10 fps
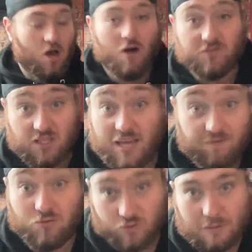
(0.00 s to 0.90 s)
Obviously
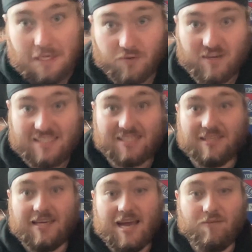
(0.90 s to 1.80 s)
they've
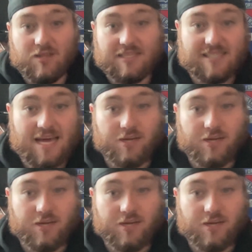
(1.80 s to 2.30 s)
recently released their